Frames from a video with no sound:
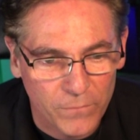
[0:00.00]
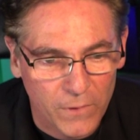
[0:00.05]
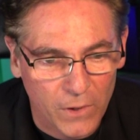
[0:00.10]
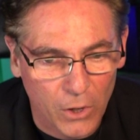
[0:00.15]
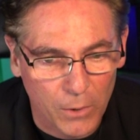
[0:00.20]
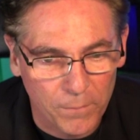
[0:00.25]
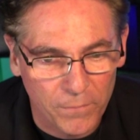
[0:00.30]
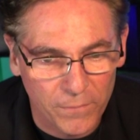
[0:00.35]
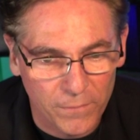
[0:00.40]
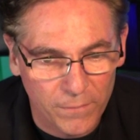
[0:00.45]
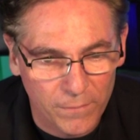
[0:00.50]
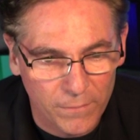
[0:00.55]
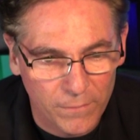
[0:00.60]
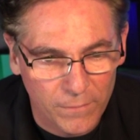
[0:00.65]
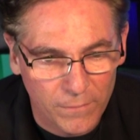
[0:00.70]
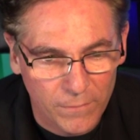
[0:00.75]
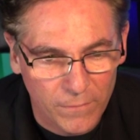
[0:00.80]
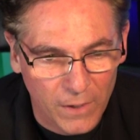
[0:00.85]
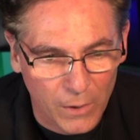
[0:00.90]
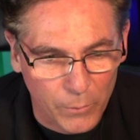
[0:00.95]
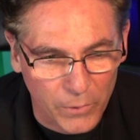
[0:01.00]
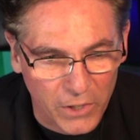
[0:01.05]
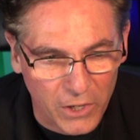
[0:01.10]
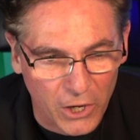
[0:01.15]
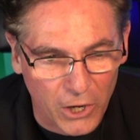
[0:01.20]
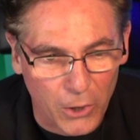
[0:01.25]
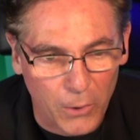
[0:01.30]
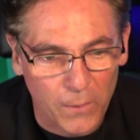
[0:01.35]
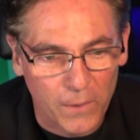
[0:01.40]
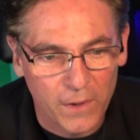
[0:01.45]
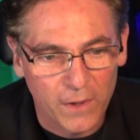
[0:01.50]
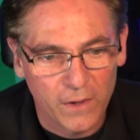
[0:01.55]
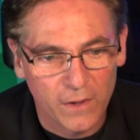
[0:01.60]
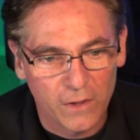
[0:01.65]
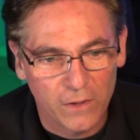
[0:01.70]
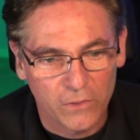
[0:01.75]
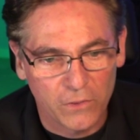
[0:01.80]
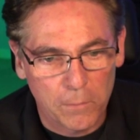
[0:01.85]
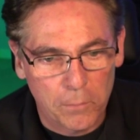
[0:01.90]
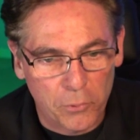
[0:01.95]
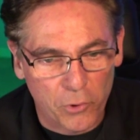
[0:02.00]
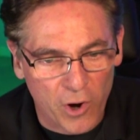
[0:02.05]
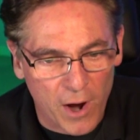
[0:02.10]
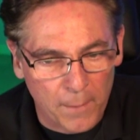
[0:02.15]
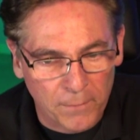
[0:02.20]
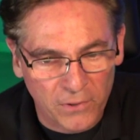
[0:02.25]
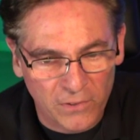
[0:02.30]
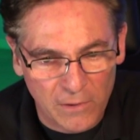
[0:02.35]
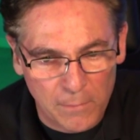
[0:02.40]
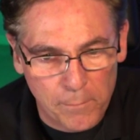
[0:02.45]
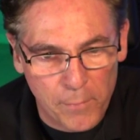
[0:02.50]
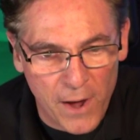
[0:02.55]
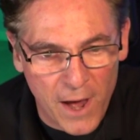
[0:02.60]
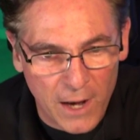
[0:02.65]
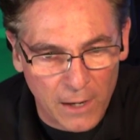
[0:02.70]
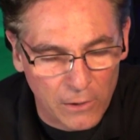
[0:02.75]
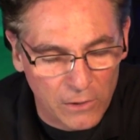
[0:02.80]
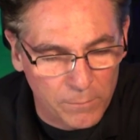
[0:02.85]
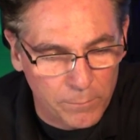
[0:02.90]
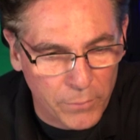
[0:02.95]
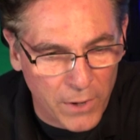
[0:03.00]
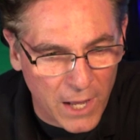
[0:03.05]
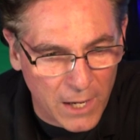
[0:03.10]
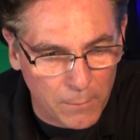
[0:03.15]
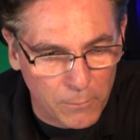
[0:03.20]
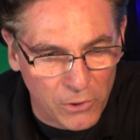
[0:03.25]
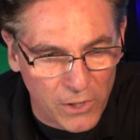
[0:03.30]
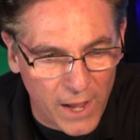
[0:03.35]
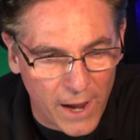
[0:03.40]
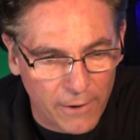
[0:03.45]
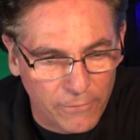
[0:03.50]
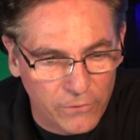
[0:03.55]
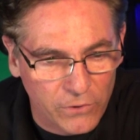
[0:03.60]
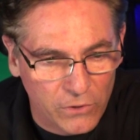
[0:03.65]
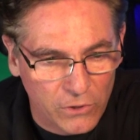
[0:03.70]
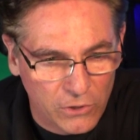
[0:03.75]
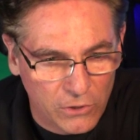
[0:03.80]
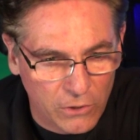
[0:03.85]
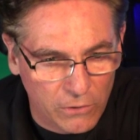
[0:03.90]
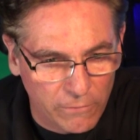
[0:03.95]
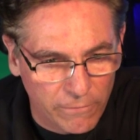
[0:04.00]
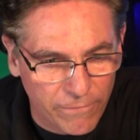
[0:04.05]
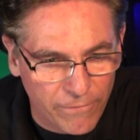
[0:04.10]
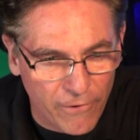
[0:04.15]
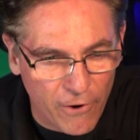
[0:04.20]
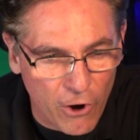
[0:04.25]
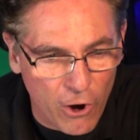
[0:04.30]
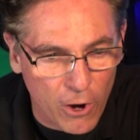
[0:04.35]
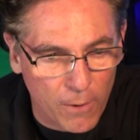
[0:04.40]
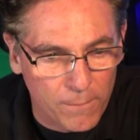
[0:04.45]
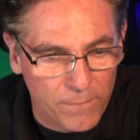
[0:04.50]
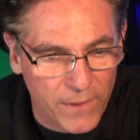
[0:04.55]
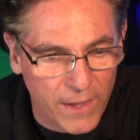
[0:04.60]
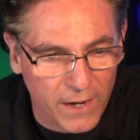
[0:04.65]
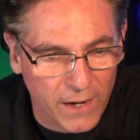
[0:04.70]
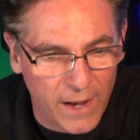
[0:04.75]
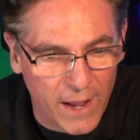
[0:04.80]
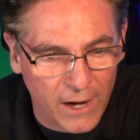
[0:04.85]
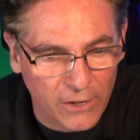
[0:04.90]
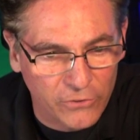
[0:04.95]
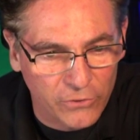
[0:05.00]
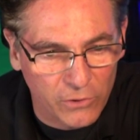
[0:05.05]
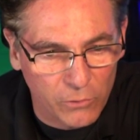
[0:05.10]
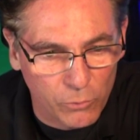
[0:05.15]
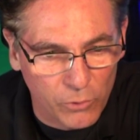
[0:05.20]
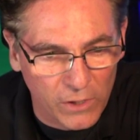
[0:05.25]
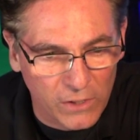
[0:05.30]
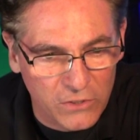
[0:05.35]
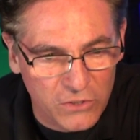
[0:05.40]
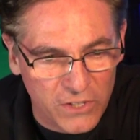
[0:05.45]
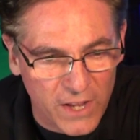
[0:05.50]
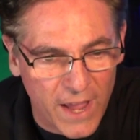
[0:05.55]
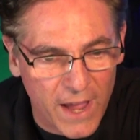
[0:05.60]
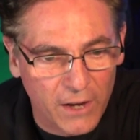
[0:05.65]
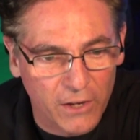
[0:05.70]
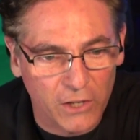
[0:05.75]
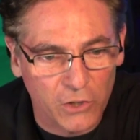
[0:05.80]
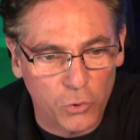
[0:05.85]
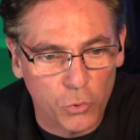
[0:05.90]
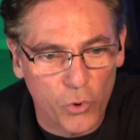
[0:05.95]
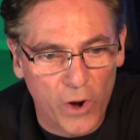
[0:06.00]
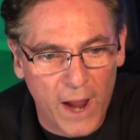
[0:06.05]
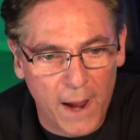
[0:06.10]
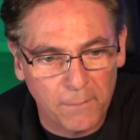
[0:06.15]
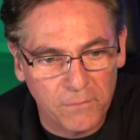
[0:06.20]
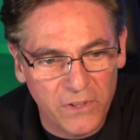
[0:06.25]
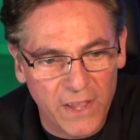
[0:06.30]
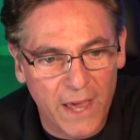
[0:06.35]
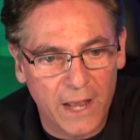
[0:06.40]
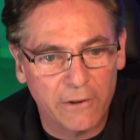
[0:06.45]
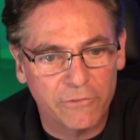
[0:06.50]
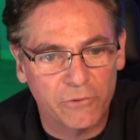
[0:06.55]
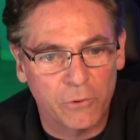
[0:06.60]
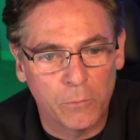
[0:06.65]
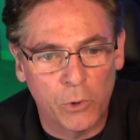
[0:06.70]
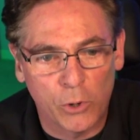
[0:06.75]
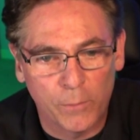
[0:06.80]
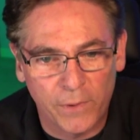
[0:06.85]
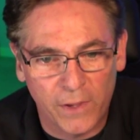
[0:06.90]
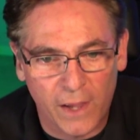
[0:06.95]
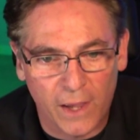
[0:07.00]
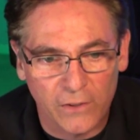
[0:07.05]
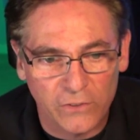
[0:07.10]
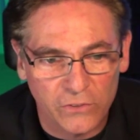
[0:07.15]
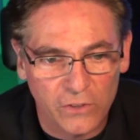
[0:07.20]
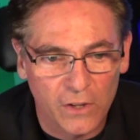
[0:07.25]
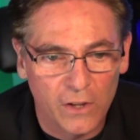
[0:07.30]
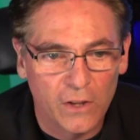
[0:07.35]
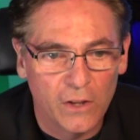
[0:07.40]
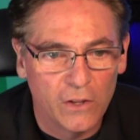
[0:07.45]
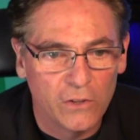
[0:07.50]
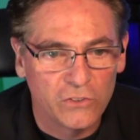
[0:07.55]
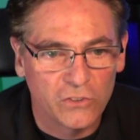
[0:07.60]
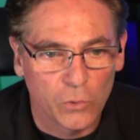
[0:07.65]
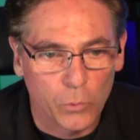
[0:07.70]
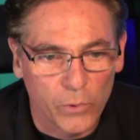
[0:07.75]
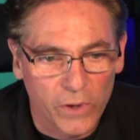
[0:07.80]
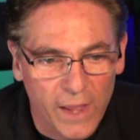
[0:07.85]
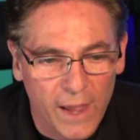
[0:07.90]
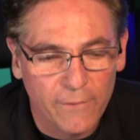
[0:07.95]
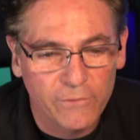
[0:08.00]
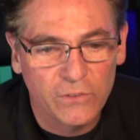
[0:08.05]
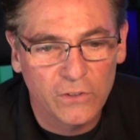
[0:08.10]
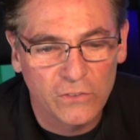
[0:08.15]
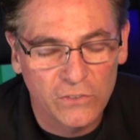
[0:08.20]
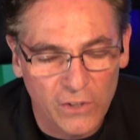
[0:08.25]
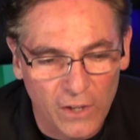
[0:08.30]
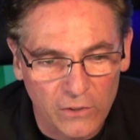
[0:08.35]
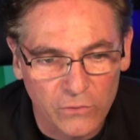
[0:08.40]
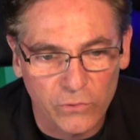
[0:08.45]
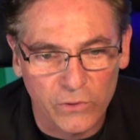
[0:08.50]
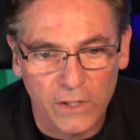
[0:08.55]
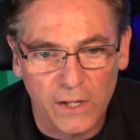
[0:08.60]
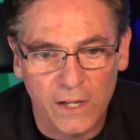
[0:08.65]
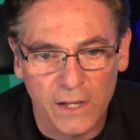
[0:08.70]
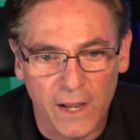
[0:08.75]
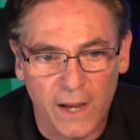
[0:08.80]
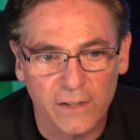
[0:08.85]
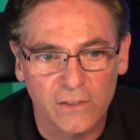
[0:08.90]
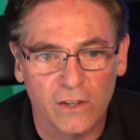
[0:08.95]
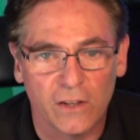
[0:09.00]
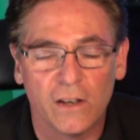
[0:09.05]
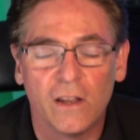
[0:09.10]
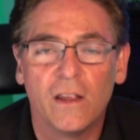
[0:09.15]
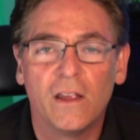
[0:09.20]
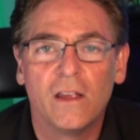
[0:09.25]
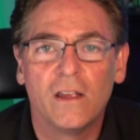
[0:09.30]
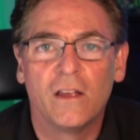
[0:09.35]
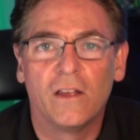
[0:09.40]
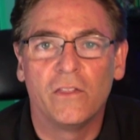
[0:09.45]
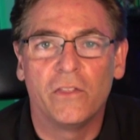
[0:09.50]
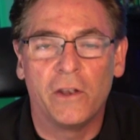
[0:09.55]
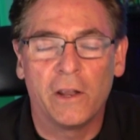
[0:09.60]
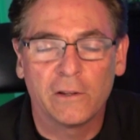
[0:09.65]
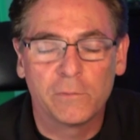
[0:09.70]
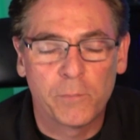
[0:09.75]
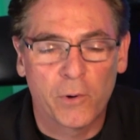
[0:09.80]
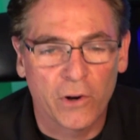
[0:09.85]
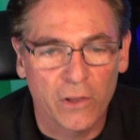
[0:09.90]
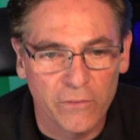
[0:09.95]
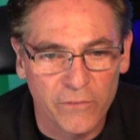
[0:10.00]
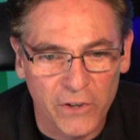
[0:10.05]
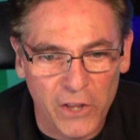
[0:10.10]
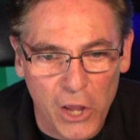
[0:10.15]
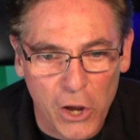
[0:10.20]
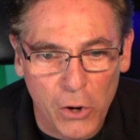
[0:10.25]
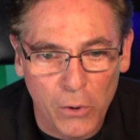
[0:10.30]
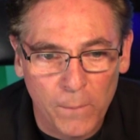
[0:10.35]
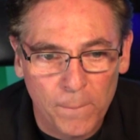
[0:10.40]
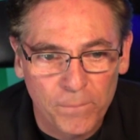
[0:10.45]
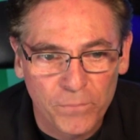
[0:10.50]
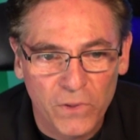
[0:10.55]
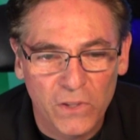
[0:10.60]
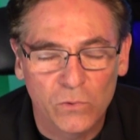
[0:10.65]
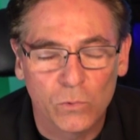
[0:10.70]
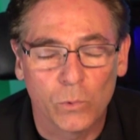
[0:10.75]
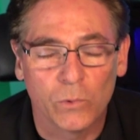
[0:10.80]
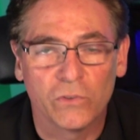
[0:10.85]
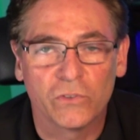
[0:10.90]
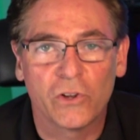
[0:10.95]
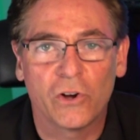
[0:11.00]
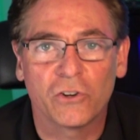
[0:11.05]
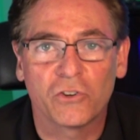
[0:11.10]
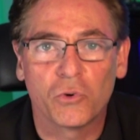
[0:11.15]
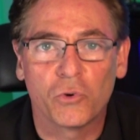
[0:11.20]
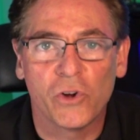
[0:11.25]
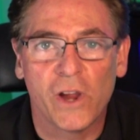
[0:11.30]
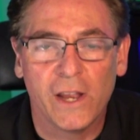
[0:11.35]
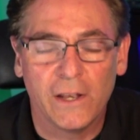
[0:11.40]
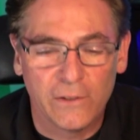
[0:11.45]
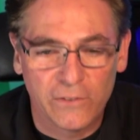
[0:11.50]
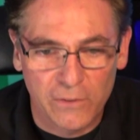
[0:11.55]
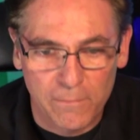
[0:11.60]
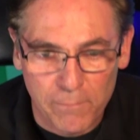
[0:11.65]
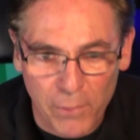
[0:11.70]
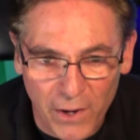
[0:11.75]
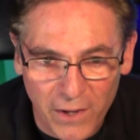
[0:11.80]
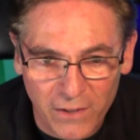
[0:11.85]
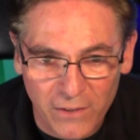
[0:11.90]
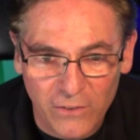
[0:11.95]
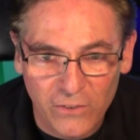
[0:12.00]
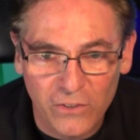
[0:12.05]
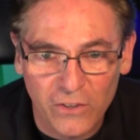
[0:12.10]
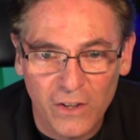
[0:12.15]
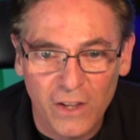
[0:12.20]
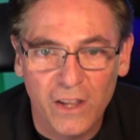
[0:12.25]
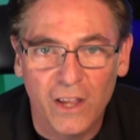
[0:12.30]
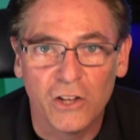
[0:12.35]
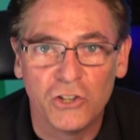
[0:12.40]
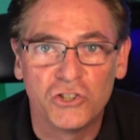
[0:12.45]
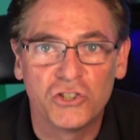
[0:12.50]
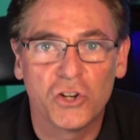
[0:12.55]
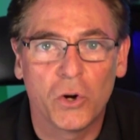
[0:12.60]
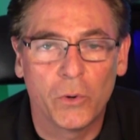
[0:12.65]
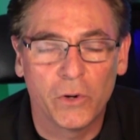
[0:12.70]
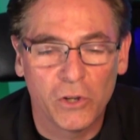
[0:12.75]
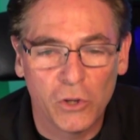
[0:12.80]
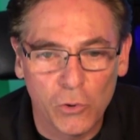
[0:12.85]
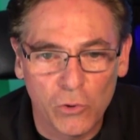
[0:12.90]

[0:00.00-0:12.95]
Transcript: Oh, there we go. The prompts at the bottom, bottom left confirm that it actually reached out and grabbed data from OBS. So we have successfully connected. The next part of the video is where we start creating some buttons and showing